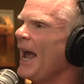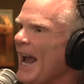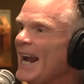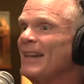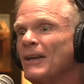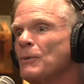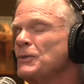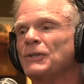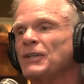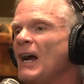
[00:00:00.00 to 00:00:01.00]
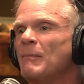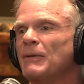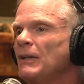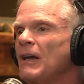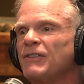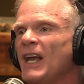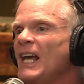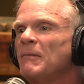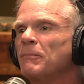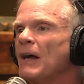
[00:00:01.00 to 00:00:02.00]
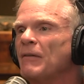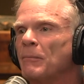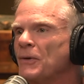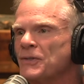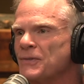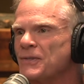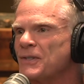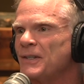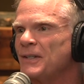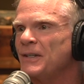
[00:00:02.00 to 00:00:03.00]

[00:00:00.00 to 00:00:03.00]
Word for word: Hey, there was a time when the left hated private prisons